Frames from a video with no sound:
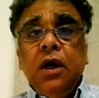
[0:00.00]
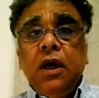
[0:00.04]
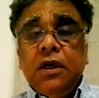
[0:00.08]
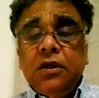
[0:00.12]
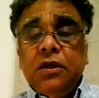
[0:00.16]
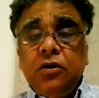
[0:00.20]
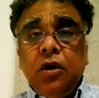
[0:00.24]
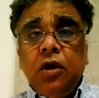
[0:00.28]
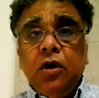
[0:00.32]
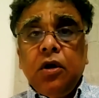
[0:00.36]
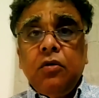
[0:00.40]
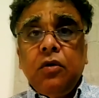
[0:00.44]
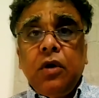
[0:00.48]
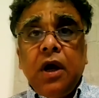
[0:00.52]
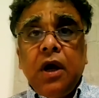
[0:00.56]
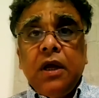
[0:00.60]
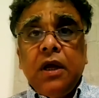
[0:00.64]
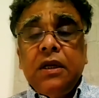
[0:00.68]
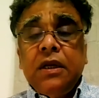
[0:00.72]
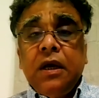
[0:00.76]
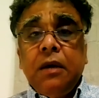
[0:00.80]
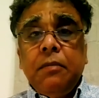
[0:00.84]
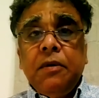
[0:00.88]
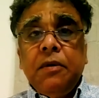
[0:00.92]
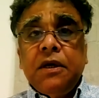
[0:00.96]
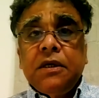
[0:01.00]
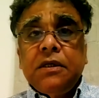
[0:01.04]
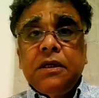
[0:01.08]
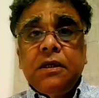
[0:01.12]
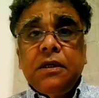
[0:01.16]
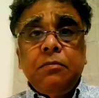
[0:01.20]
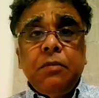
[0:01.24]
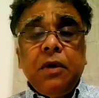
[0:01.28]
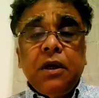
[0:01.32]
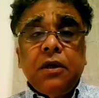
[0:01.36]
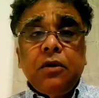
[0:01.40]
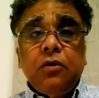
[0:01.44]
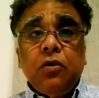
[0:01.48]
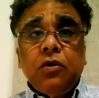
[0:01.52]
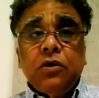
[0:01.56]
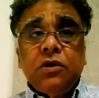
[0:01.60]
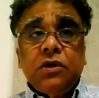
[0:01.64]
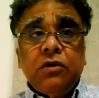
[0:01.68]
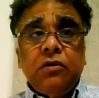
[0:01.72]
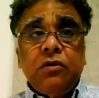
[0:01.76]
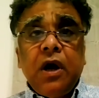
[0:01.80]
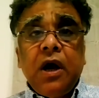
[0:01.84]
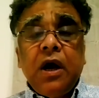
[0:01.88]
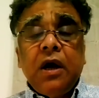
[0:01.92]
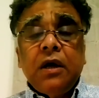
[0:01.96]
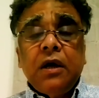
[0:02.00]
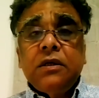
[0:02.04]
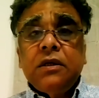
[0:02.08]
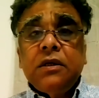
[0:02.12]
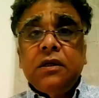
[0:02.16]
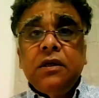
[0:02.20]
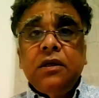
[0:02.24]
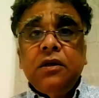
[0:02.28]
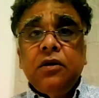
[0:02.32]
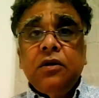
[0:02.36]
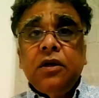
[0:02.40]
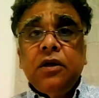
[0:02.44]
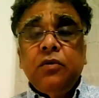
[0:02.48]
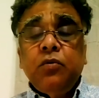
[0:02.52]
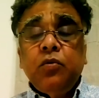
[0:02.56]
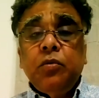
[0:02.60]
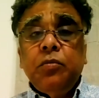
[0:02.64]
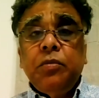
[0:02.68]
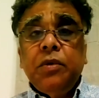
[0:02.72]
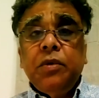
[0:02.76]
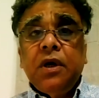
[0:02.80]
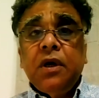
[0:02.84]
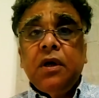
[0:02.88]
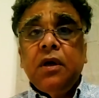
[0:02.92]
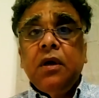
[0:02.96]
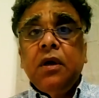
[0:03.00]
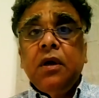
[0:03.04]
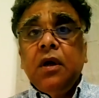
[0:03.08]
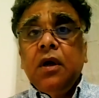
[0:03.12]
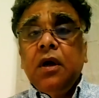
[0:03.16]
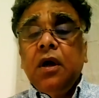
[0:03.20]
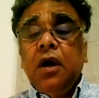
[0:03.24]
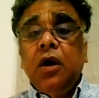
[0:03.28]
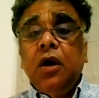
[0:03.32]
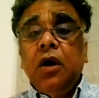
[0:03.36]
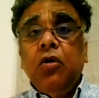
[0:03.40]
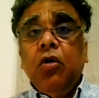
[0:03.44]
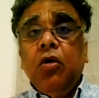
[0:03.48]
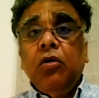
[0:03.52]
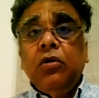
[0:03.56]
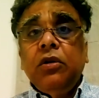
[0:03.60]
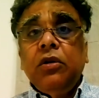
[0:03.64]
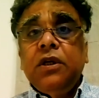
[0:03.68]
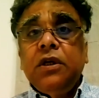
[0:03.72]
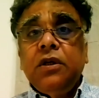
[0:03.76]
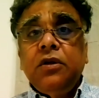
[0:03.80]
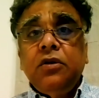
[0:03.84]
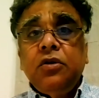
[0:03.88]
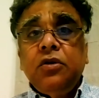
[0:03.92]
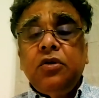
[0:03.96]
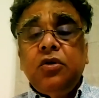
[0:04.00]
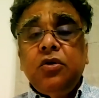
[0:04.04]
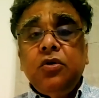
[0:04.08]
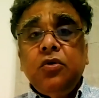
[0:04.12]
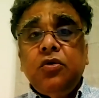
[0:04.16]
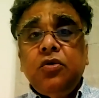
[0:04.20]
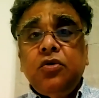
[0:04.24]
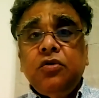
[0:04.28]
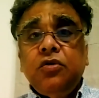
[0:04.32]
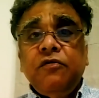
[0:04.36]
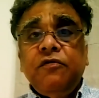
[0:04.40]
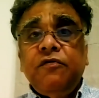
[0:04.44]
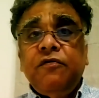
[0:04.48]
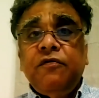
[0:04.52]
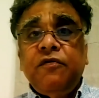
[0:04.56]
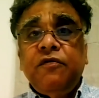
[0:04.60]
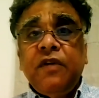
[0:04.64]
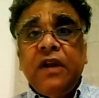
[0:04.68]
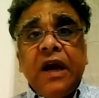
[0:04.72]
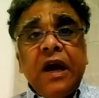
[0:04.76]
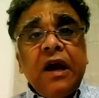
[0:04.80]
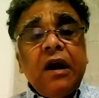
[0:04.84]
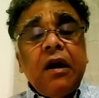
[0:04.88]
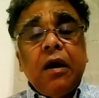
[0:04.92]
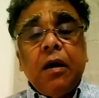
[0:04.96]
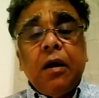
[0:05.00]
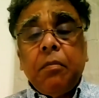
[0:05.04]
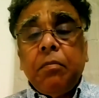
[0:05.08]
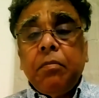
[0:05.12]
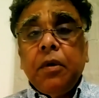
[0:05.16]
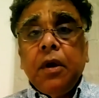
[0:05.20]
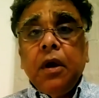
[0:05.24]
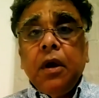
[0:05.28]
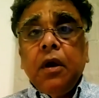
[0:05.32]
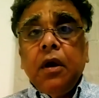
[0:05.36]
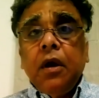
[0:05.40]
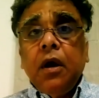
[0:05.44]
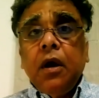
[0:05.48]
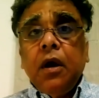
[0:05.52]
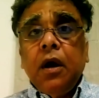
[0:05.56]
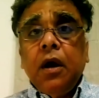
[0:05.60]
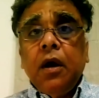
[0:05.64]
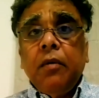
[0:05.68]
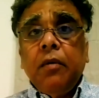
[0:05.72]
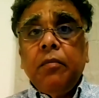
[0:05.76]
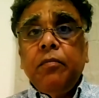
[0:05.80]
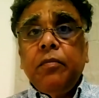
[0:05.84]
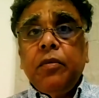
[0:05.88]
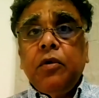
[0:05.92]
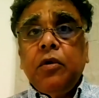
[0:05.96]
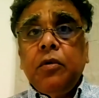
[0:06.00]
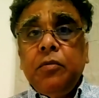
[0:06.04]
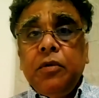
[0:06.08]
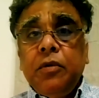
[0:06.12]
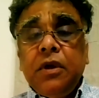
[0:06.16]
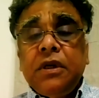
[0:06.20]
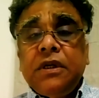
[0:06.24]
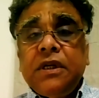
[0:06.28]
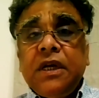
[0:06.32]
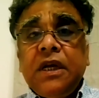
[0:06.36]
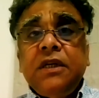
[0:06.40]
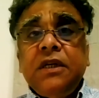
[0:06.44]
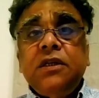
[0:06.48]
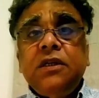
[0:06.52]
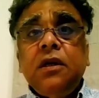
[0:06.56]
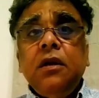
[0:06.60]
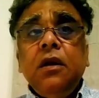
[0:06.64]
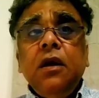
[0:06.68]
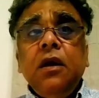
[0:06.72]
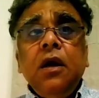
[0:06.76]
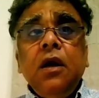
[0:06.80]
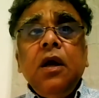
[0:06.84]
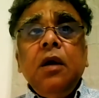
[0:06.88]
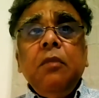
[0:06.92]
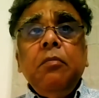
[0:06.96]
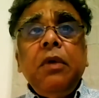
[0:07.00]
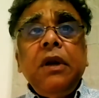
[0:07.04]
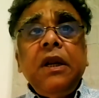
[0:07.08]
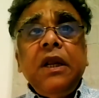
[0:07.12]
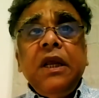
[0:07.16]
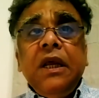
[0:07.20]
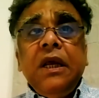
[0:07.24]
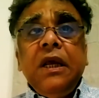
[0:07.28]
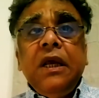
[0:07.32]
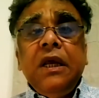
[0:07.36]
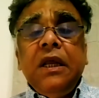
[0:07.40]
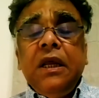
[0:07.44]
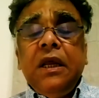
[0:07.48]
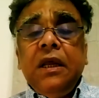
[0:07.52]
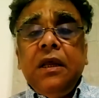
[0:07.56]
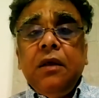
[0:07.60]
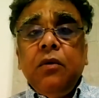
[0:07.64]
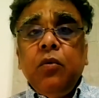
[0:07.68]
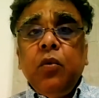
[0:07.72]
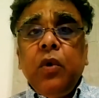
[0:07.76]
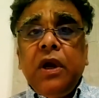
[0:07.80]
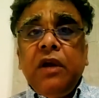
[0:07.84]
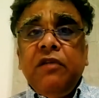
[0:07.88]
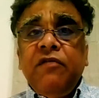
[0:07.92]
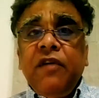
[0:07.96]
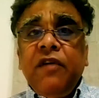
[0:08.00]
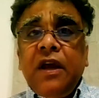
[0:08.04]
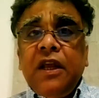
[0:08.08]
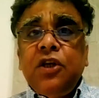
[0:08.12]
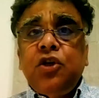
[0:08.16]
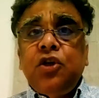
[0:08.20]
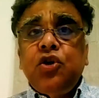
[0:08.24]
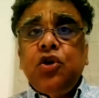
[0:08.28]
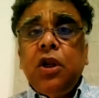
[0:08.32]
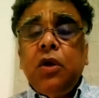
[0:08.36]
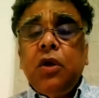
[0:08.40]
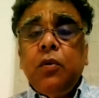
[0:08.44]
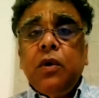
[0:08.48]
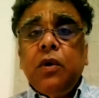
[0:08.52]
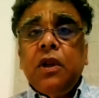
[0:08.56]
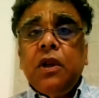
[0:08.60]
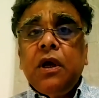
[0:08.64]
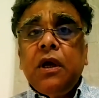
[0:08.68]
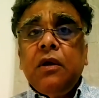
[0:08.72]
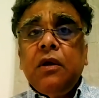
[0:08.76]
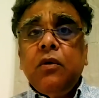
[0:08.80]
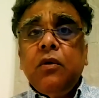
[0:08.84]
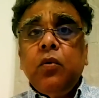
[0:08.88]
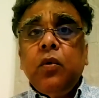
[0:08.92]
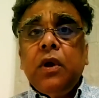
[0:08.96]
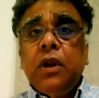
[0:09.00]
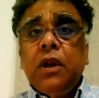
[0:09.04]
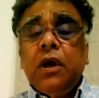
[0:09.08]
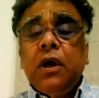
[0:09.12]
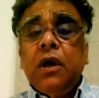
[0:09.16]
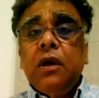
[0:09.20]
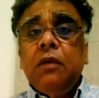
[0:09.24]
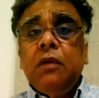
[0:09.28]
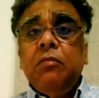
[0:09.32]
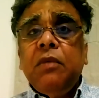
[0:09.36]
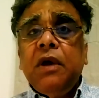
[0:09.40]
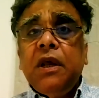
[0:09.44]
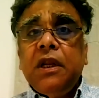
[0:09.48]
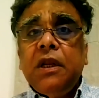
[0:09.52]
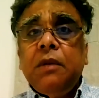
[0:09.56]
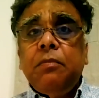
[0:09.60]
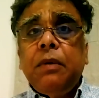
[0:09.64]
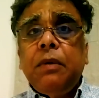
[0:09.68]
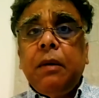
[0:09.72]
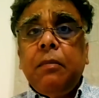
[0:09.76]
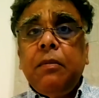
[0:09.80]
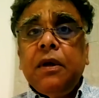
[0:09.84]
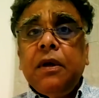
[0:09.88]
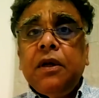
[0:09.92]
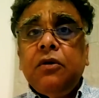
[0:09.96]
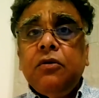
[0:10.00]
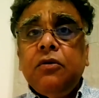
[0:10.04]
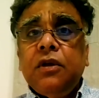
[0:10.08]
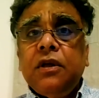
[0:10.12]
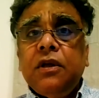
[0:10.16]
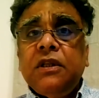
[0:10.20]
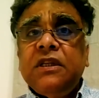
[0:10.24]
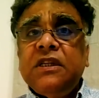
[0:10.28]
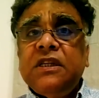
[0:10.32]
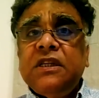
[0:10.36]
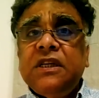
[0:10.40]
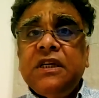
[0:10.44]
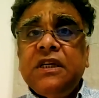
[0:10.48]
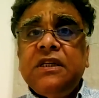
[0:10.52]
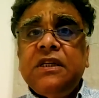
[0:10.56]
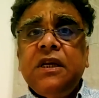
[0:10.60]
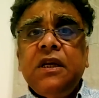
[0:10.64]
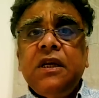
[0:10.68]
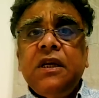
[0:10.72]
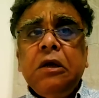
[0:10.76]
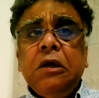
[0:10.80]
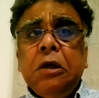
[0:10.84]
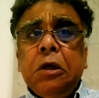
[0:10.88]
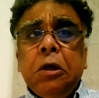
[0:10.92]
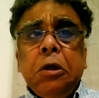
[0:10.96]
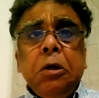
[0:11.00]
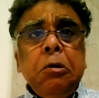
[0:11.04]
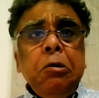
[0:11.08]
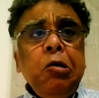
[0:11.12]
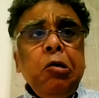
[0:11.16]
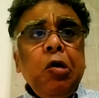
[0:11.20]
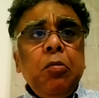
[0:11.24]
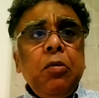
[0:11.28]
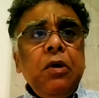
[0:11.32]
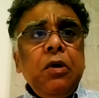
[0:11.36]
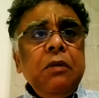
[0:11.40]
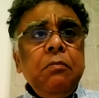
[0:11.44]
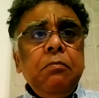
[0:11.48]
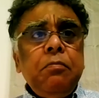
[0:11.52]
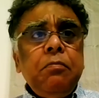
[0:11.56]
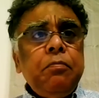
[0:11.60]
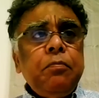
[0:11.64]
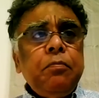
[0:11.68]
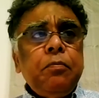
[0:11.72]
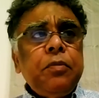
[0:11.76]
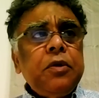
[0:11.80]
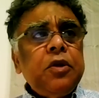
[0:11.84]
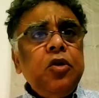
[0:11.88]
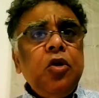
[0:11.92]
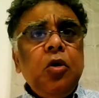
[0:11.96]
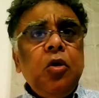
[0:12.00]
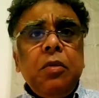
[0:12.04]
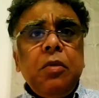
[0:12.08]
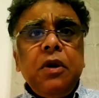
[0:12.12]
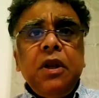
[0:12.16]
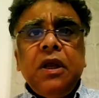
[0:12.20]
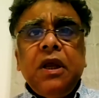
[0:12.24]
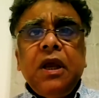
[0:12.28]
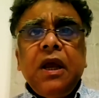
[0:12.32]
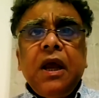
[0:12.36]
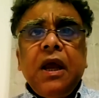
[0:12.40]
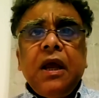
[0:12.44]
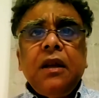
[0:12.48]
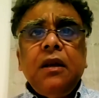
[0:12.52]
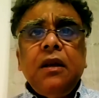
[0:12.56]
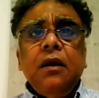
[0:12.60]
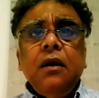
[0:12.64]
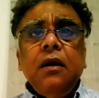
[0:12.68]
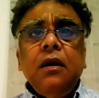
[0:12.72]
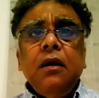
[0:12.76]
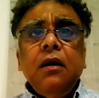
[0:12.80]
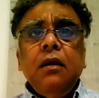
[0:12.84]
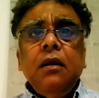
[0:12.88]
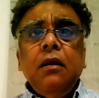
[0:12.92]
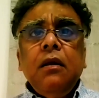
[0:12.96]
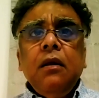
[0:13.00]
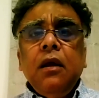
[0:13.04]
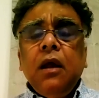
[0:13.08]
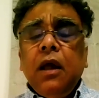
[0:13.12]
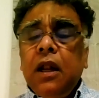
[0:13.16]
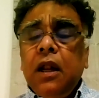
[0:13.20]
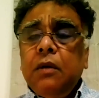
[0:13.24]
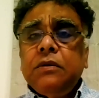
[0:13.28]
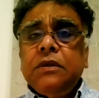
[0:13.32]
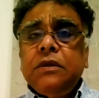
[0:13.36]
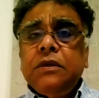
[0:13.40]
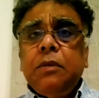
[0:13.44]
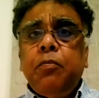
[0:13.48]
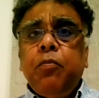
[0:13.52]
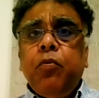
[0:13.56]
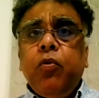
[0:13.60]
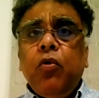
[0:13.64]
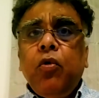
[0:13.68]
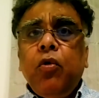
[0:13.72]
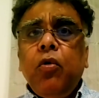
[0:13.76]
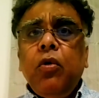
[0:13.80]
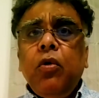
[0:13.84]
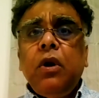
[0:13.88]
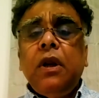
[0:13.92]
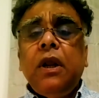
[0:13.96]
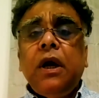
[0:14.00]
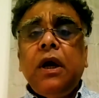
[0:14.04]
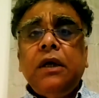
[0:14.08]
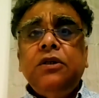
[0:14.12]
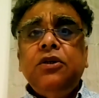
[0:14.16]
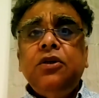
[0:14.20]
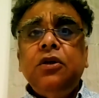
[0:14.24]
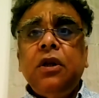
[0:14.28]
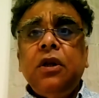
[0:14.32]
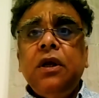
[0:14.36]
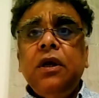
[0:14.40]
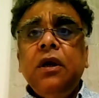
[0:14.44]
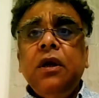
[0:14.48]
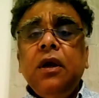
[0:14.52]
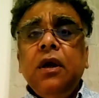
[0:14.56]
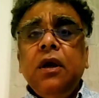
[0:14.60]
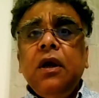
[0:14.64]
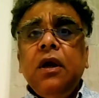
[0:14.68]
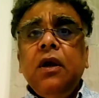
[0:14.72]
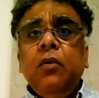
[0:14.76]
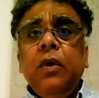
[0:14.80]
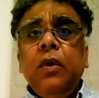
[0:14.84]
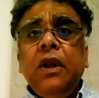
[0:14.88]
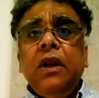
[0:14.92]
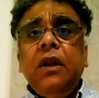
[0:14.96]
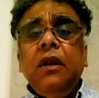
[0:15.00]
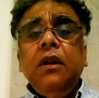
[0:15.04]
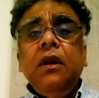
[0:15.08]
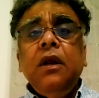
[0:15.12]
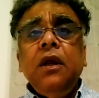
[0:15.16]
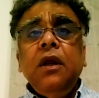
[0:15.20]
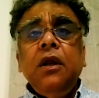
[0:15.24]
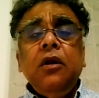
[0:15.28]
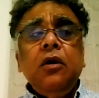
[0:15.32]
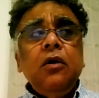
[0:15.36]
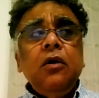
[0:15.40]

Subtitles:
it's not a good idea because it might cause a riot and, it would be a wrong thing to do to flare up communal tension. But eventually, when I made it public in 2016, nobody cared. I was appalled, actually. When,